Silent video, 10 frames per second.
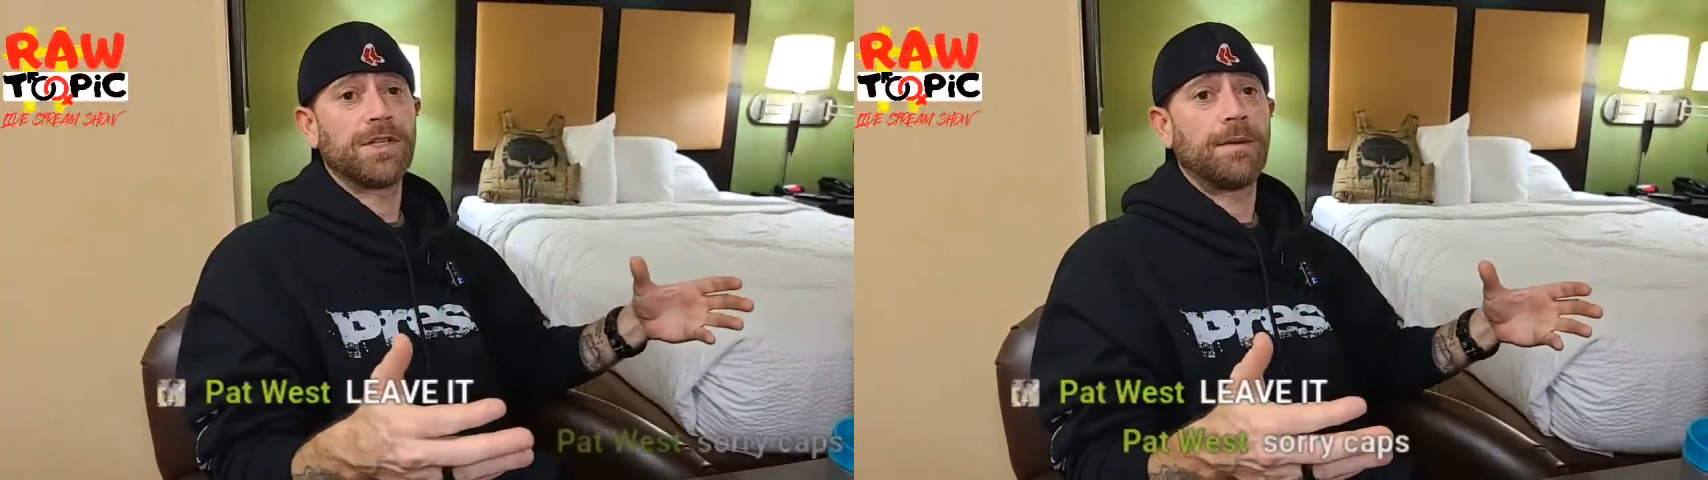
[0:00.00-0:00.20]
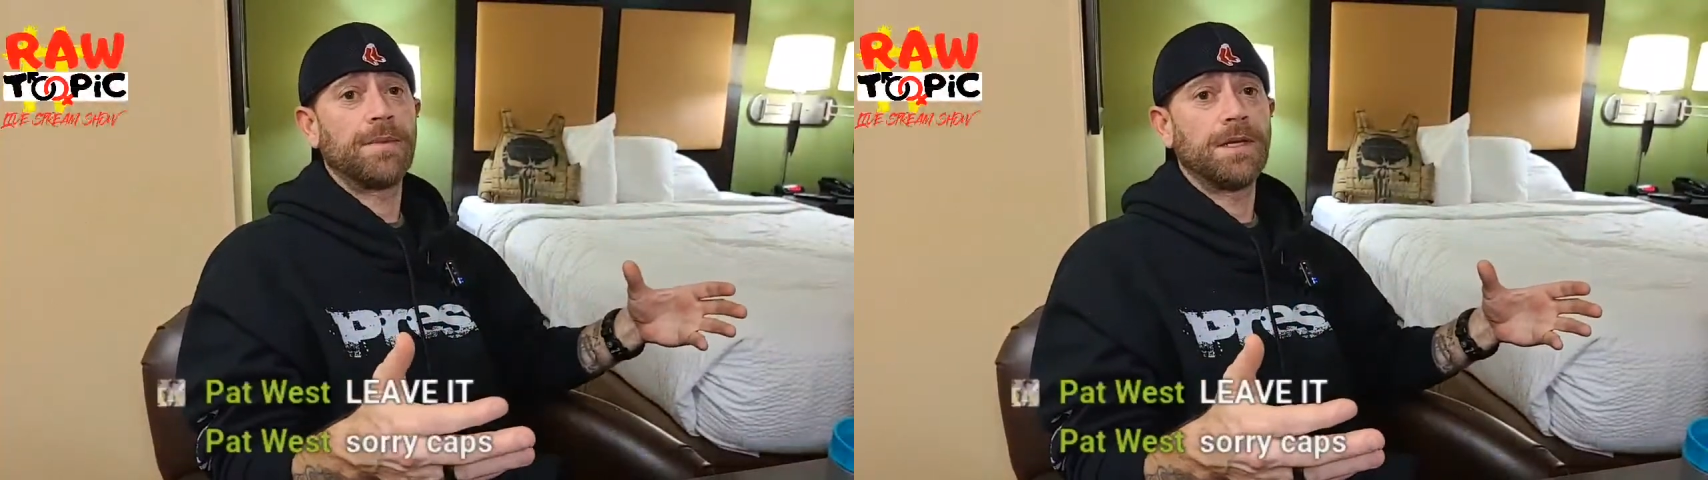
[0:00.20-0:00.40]

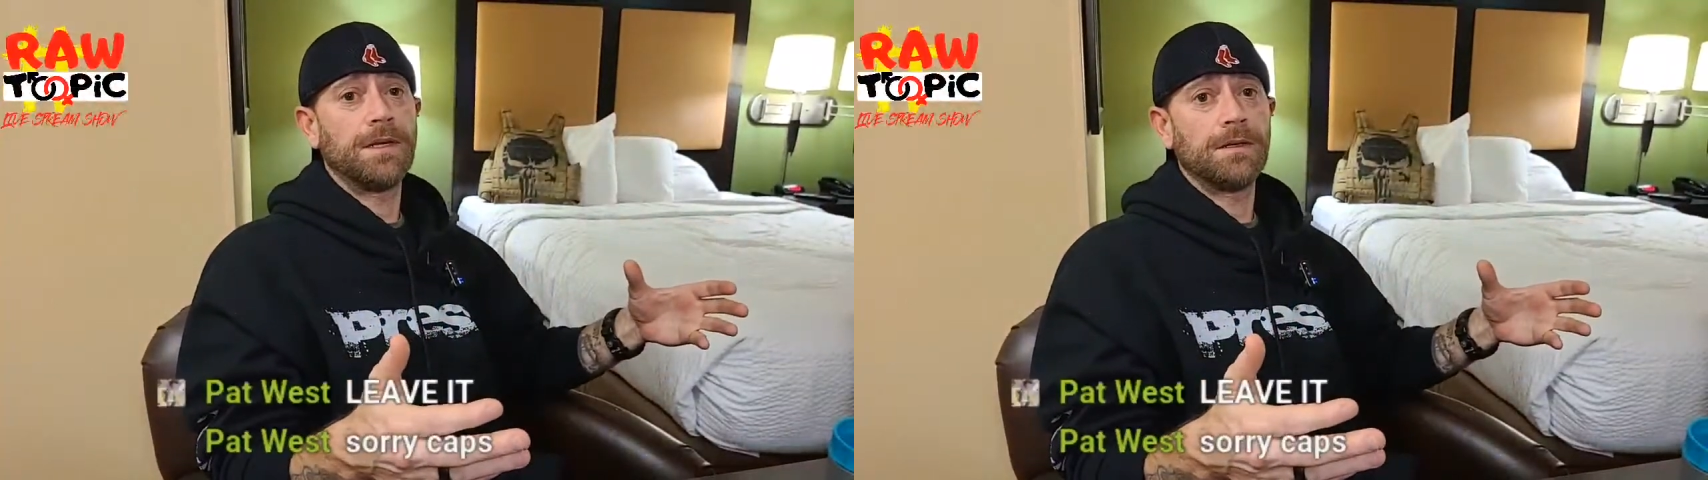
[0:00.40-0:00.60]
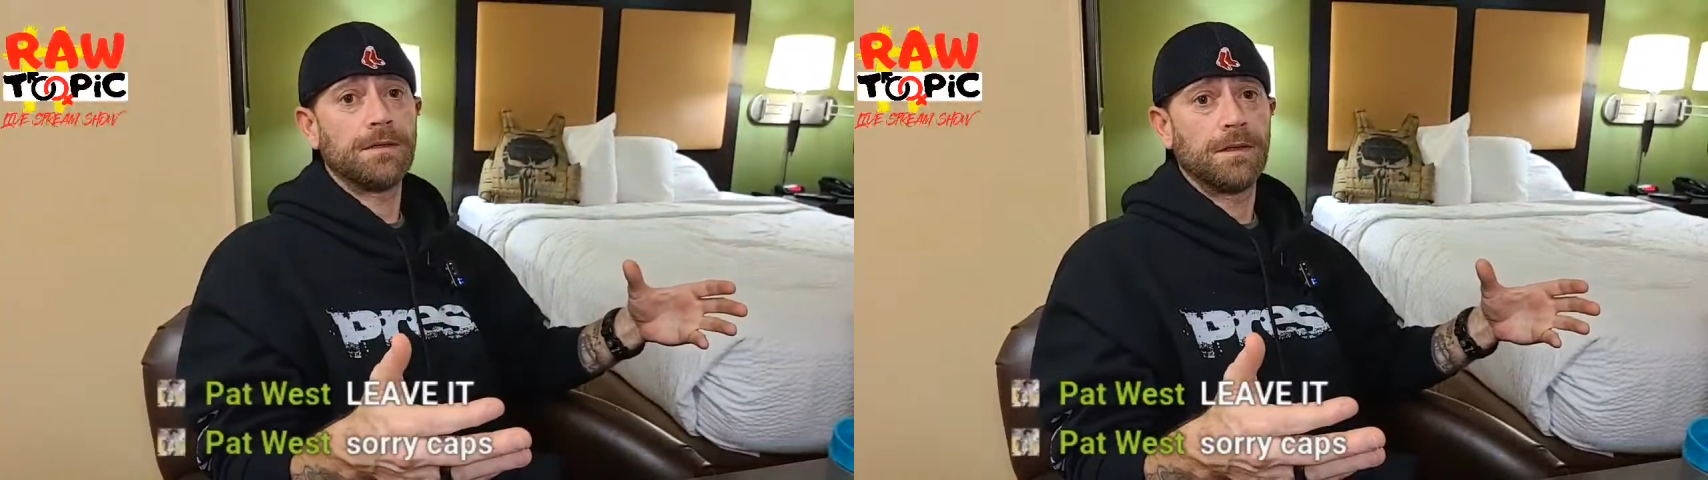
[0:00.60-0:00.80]
Stop
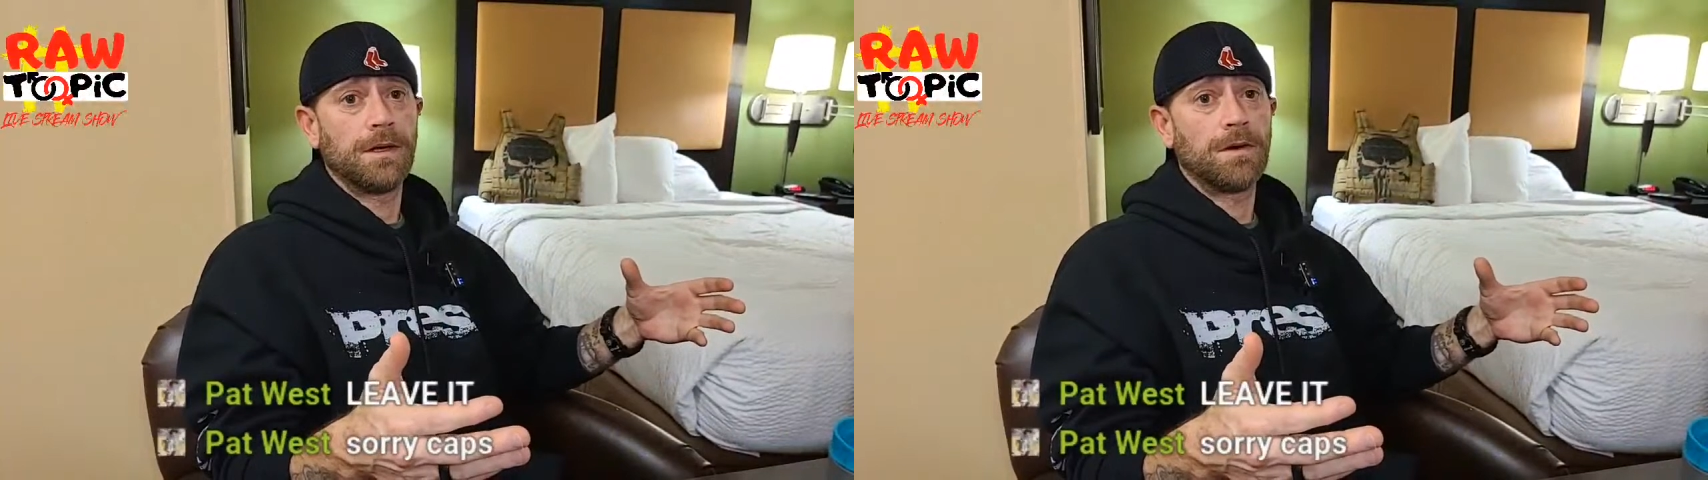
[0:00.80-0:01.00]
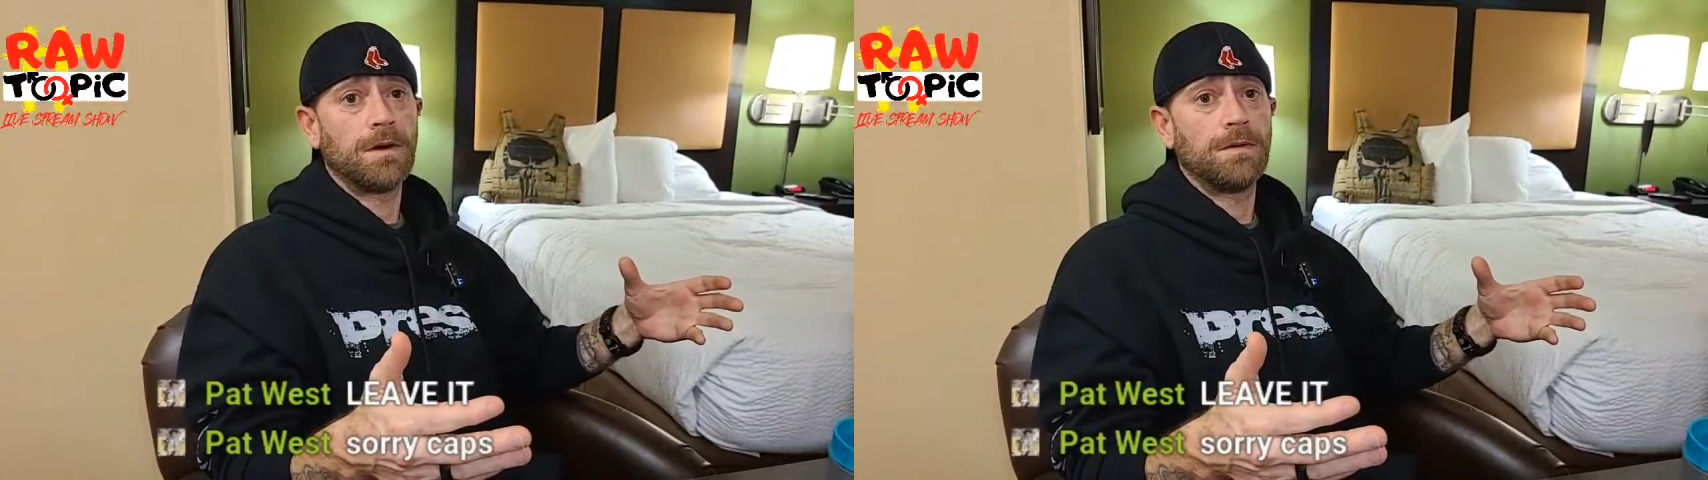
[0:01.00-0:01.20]
Media
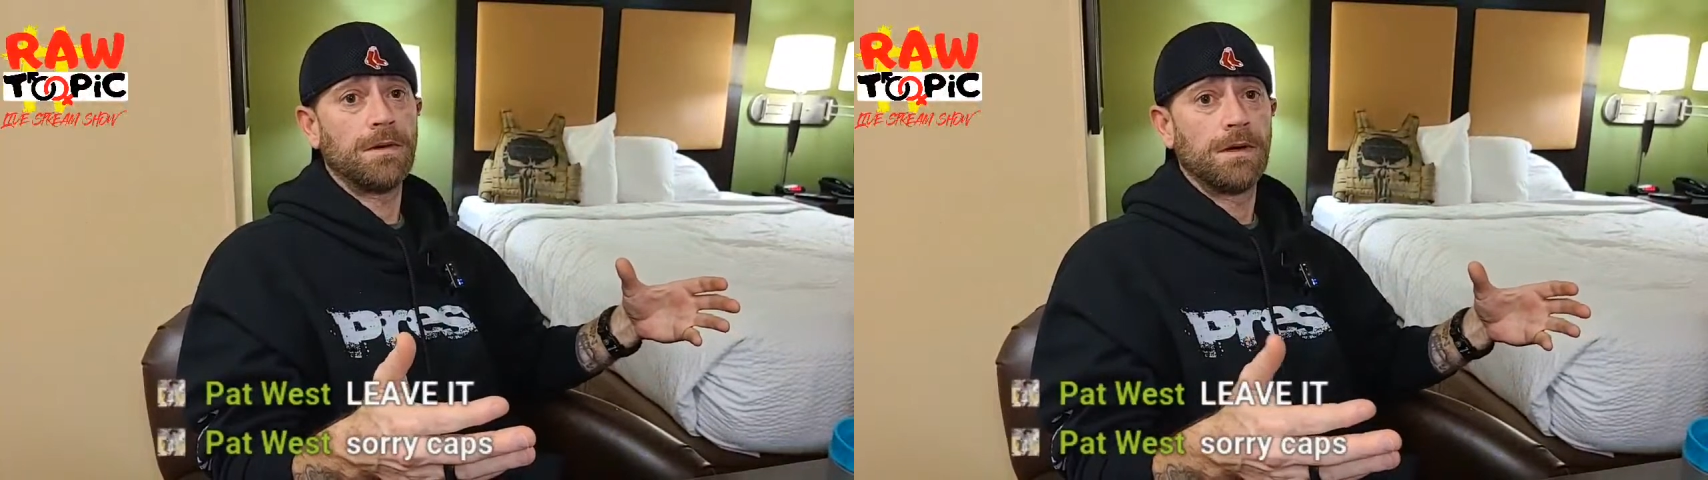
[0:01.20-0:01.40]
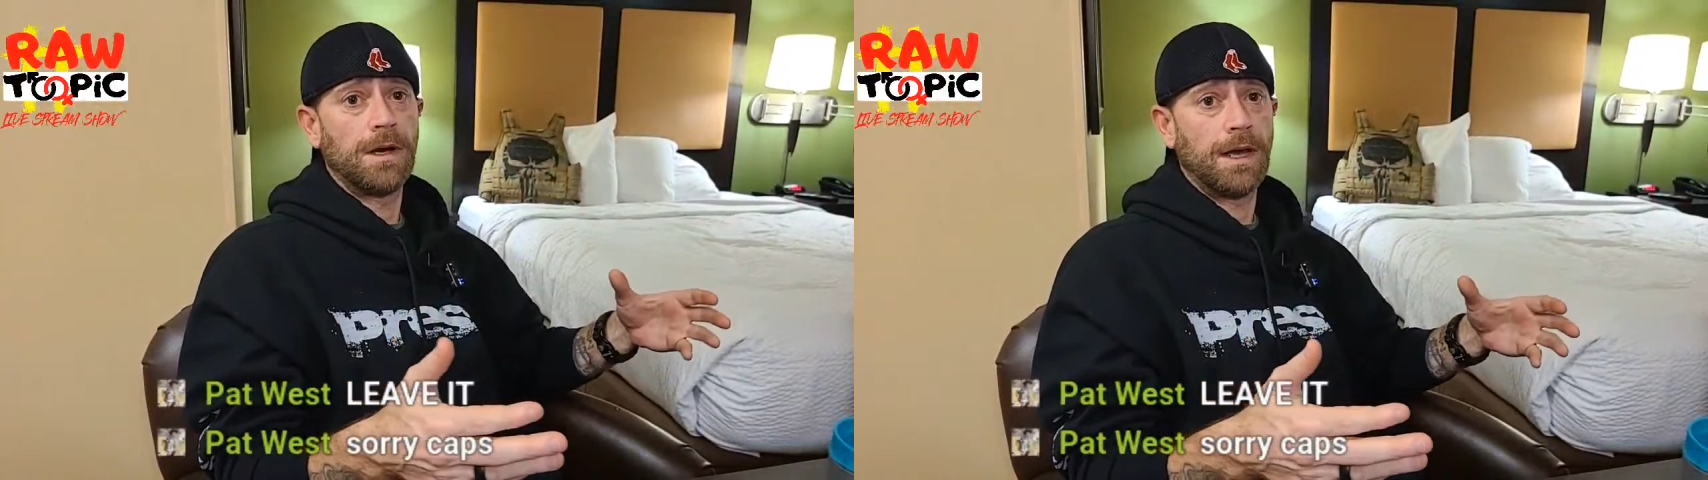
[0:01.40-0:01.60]
logo